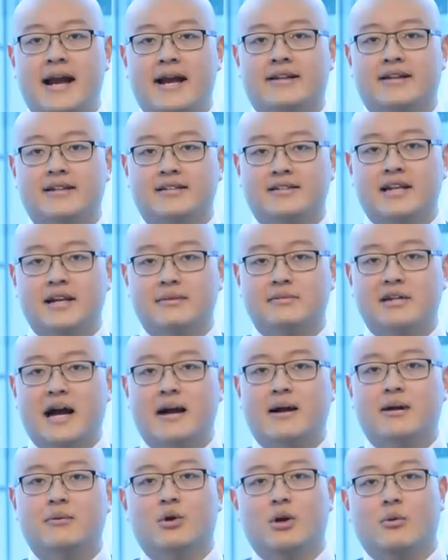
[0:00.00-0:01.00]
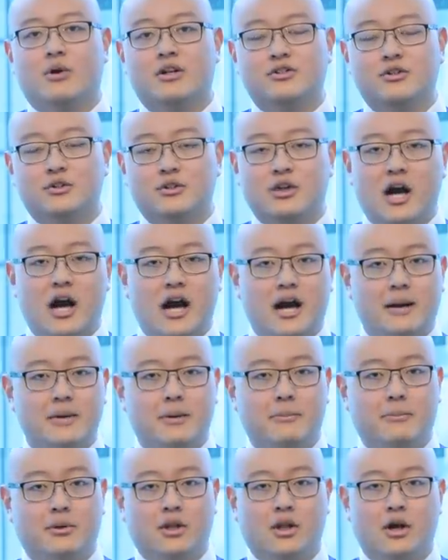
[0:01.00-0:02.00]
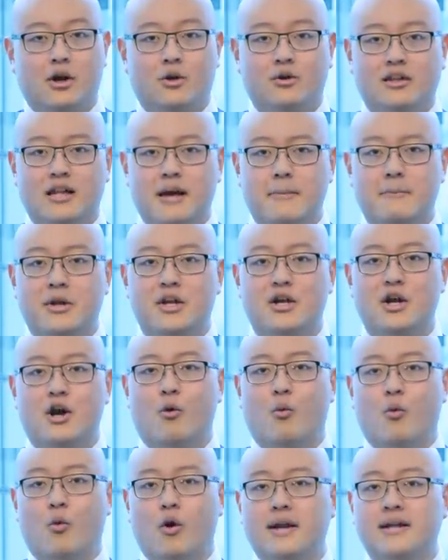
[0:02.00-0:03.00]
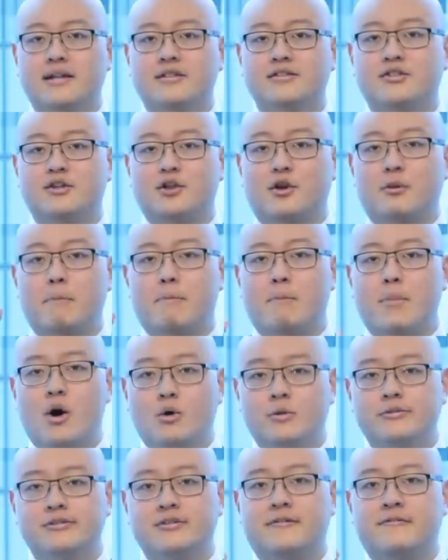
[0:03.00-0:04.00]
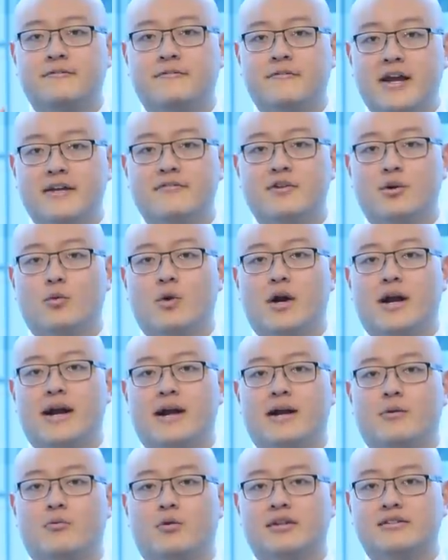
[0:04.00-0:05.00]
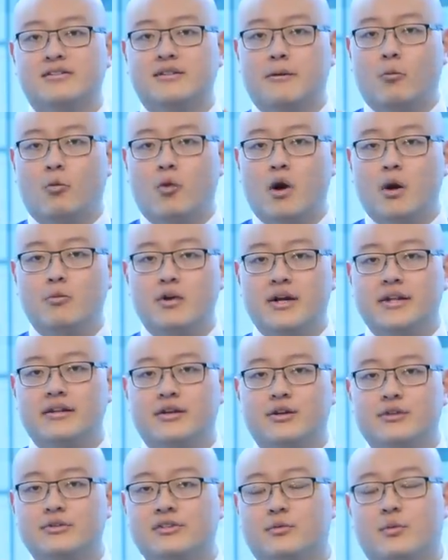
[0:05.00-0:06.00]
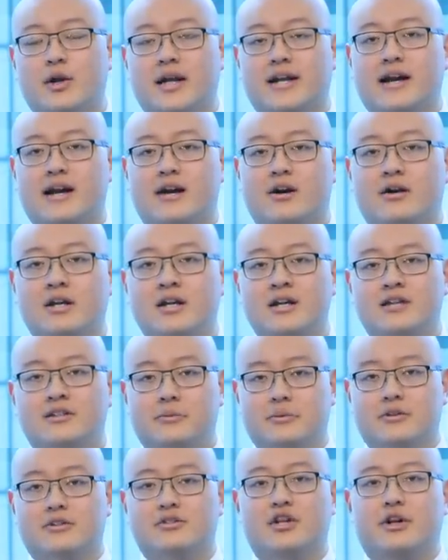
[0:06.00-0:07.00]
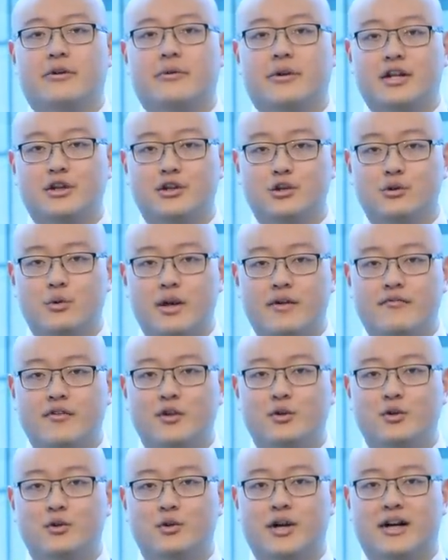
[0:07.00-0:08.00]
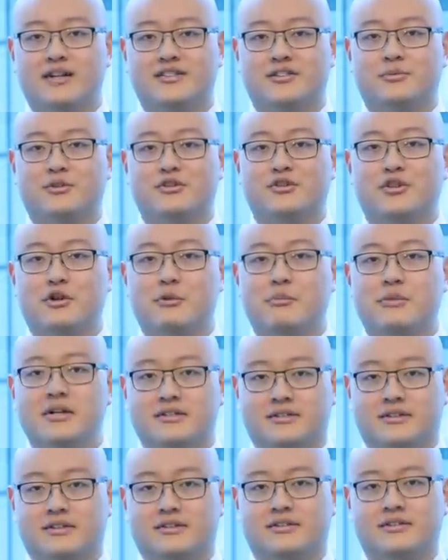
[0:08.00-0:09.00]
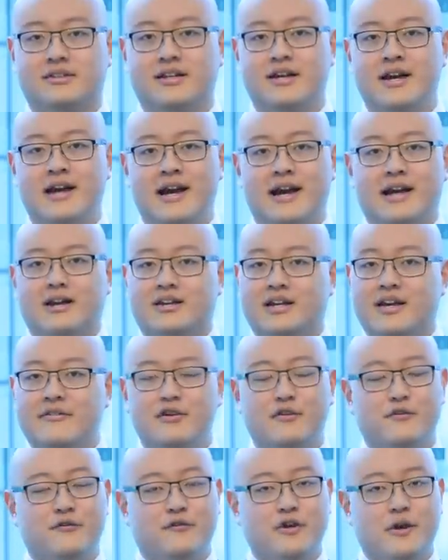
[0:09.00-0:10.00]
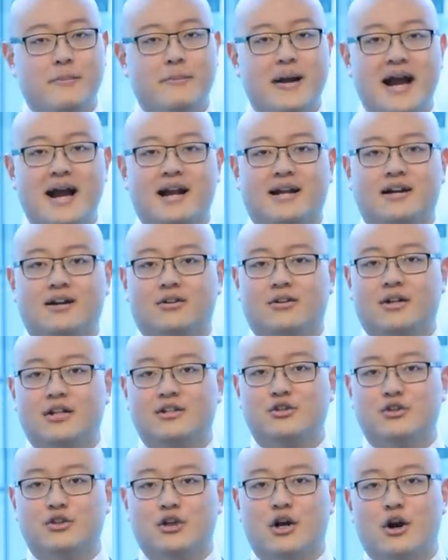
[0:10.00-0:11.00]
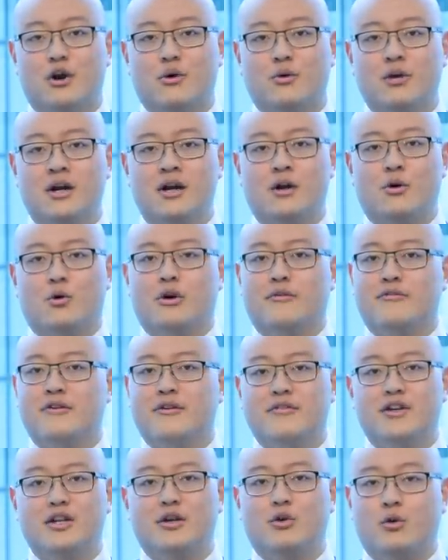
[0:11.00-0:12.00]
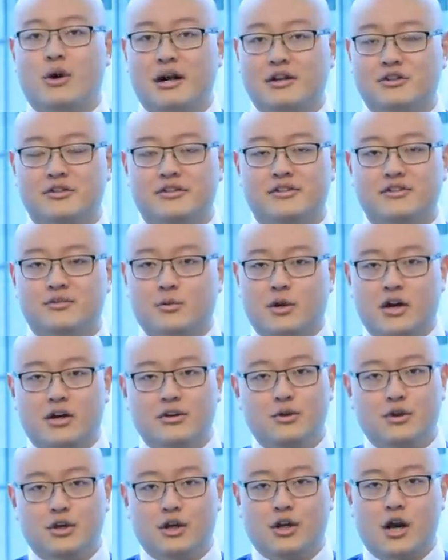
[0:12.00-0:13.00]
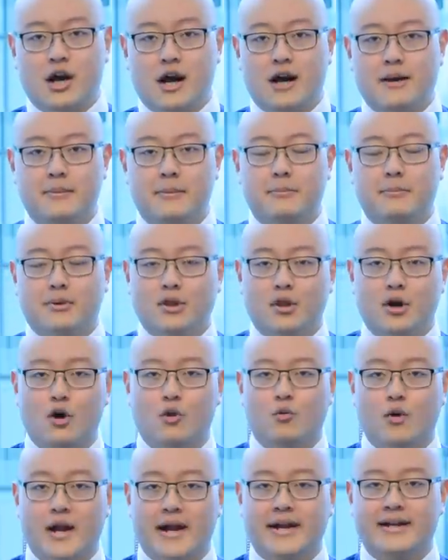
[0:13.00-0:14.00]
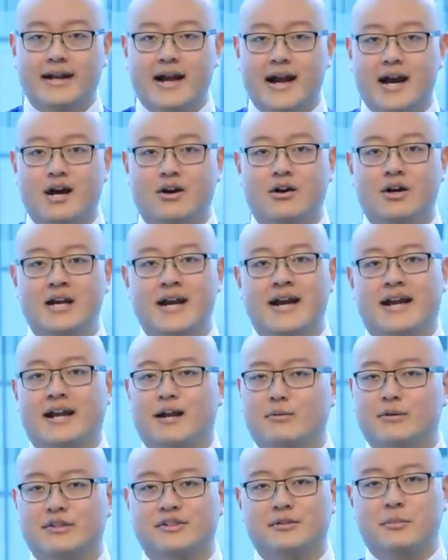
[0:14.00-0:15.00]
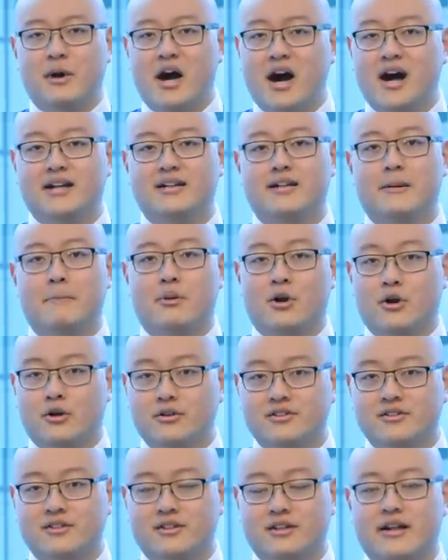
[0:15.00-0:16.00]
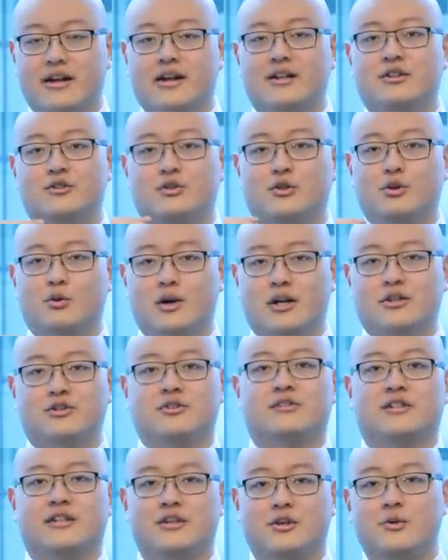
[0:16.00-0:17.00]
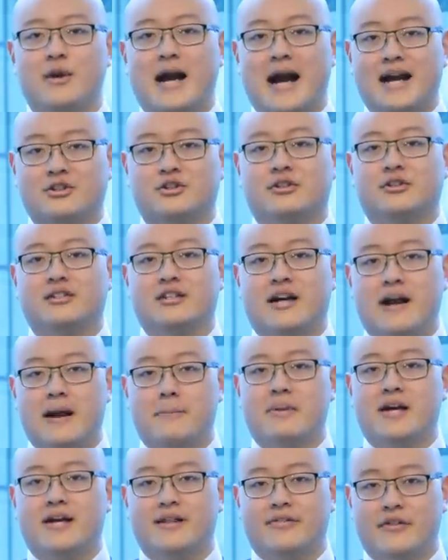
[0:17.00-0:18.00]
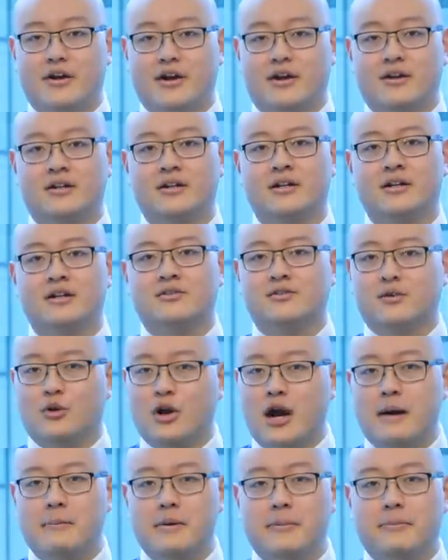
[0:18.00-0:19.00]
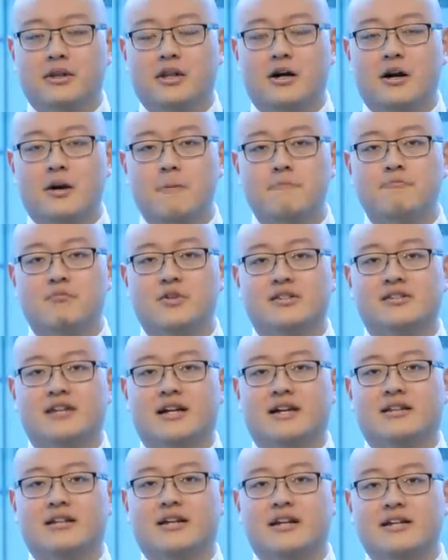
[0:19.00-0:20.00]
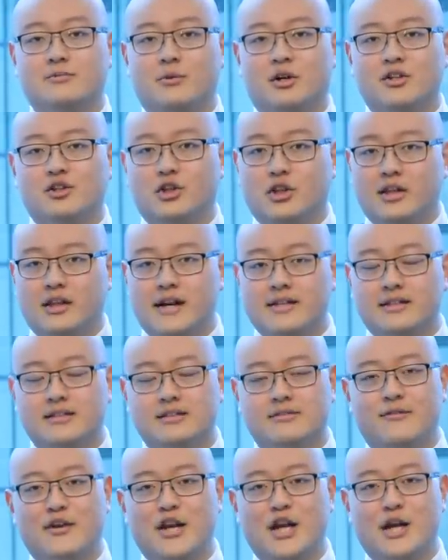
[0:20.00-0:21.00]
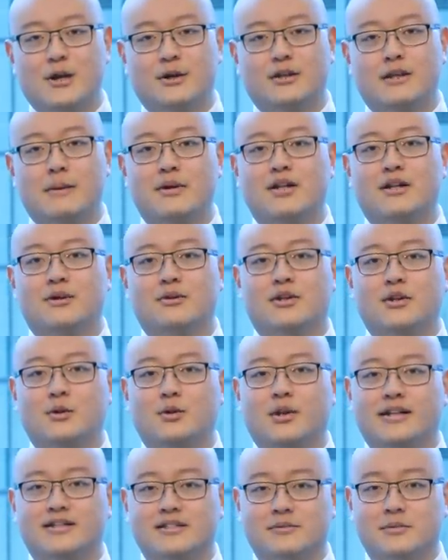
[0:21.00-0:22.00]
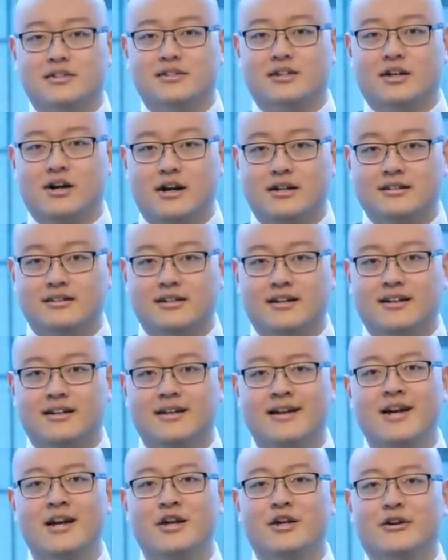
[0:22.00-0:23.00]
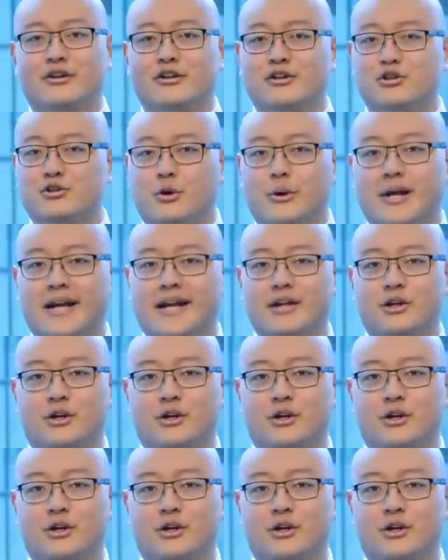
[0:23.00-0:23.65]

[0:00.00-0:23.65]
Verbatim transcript: And at the same time, what I want you to do, comment below and let me know, what is your most favorite way? What is the one way they're using right now to be able to generate new revenue, new customers in your business? And I'll give you feedback, I'll let you know, or if you have any questions as well, you can comment below right now and I'll respond personally to the questions that you actually type in there. So comment below. The second thing is I want you to like this video. Let me know that you like this piece of content, you're enjoying it,